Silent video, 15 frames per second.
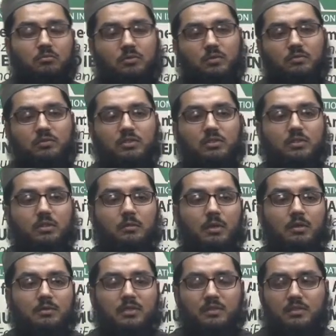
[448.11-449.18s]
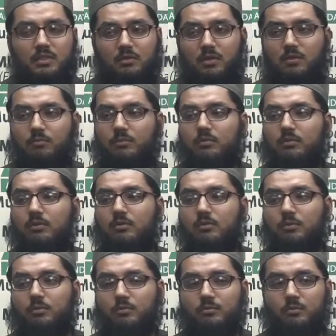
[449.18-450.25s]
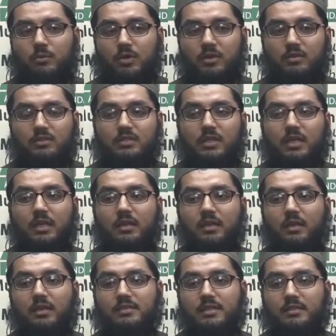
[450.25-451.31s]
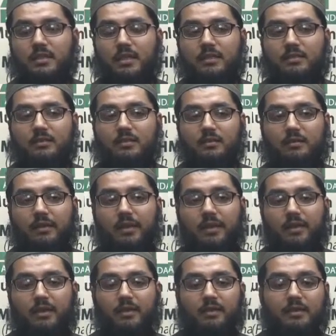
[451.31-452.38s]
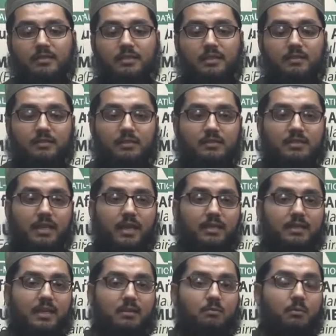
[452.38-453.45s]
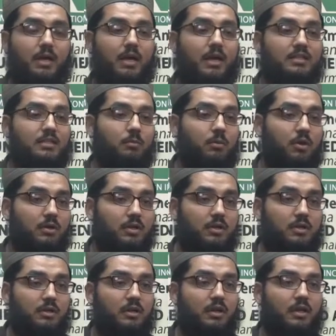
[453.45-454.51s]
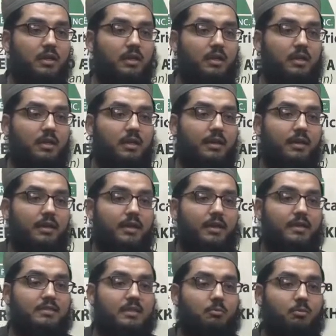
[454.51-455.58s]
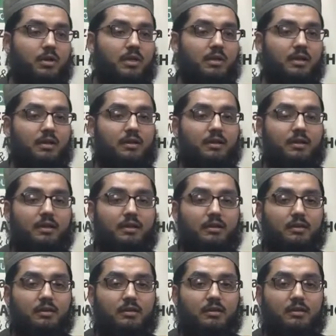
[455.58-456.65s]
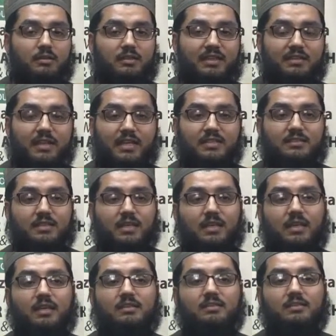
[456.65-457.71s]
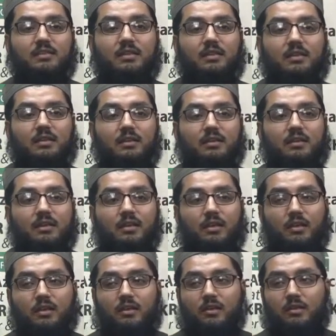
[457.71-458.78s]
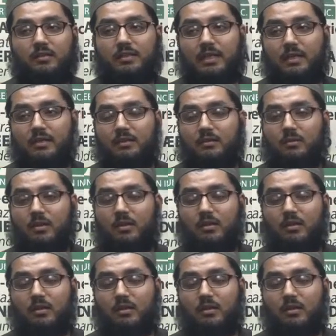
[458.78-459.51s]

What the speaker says: Imam Shibli said, okay, what else? He said that he said I laid my eyes upon her. He said, but the next thing is that